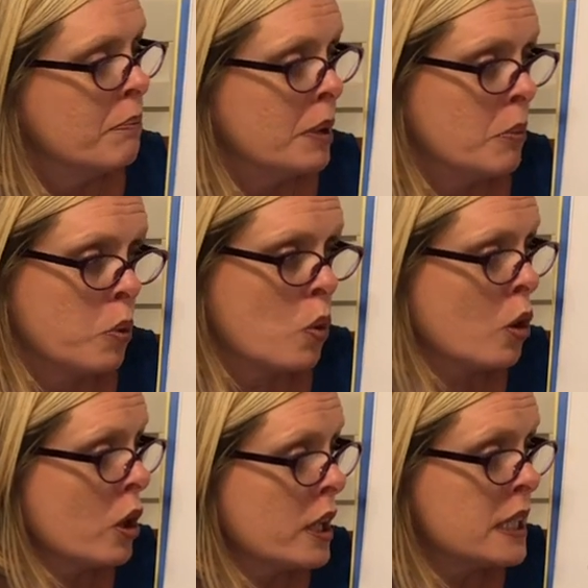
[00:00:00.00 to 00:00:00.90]
But
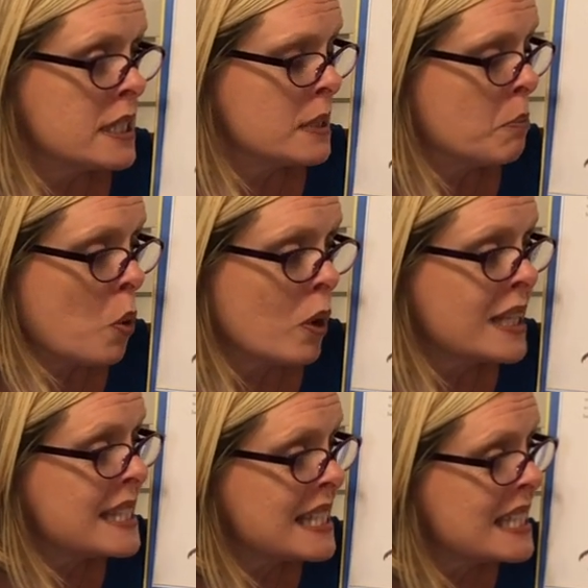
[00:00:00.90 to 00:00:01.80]

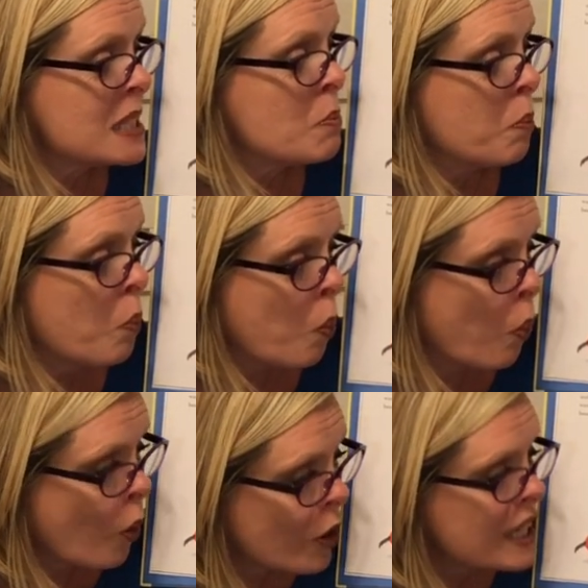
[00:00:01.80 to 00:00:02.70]
Boris's
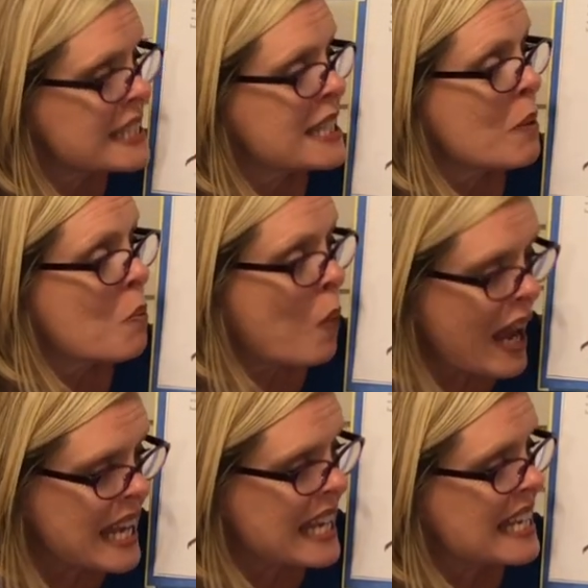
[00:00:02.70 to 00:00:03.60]
worrisome
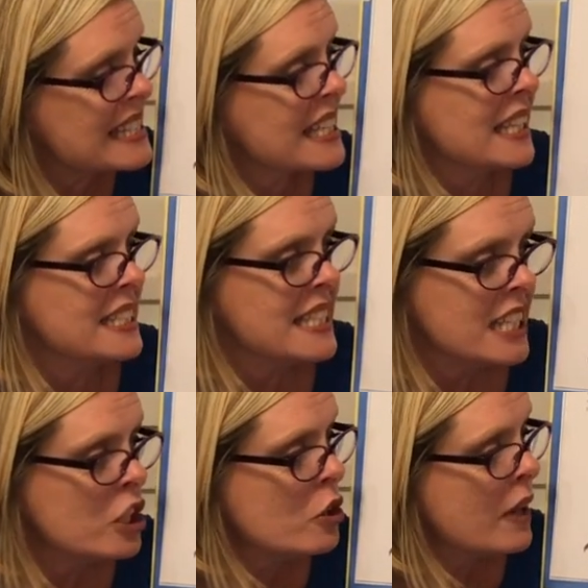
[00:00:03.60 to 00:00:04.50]
wakies
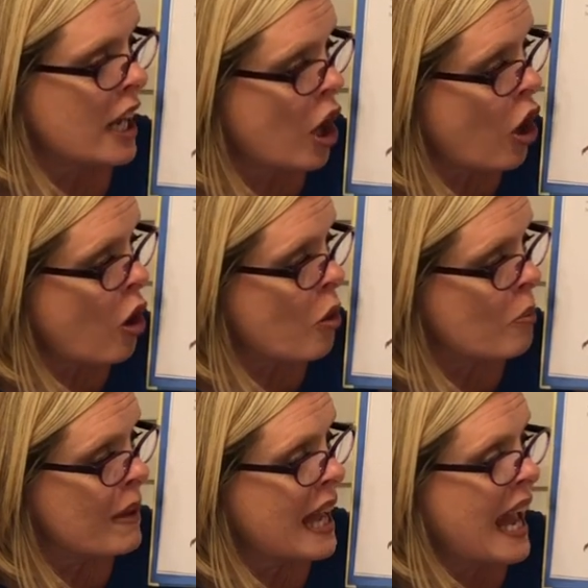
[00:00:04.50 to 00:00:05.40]
continued at
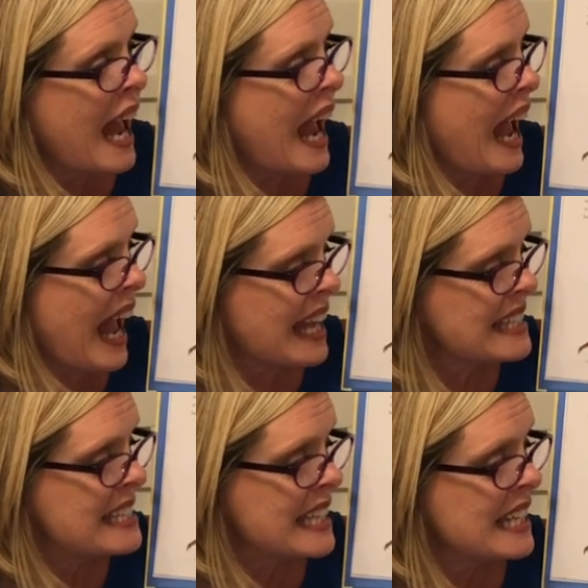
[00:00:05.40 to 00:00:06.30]
home,
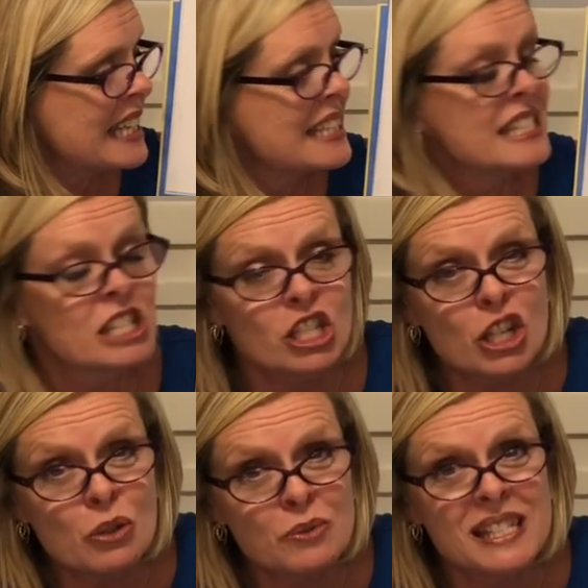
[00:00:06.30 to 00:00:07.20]
as did his
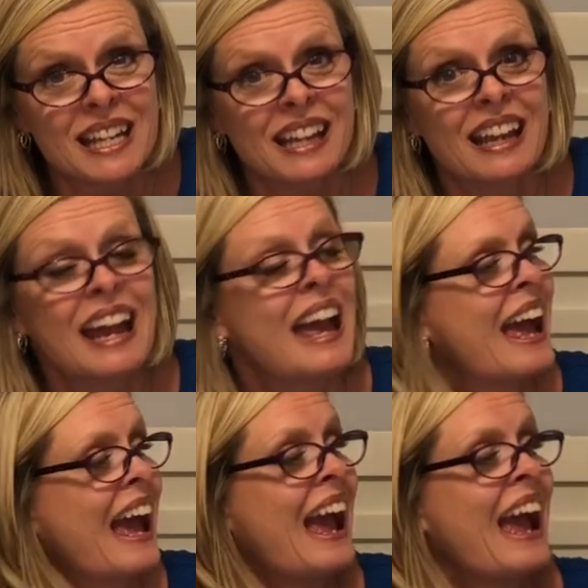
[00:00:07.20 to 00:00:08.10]
snoozing
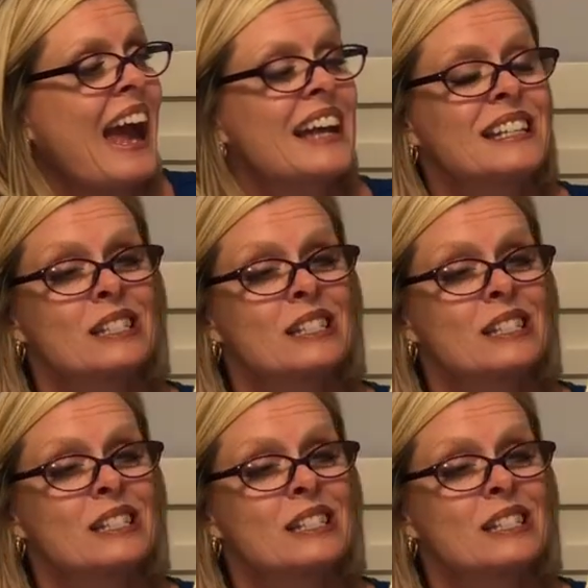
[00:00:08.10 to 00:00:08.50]
at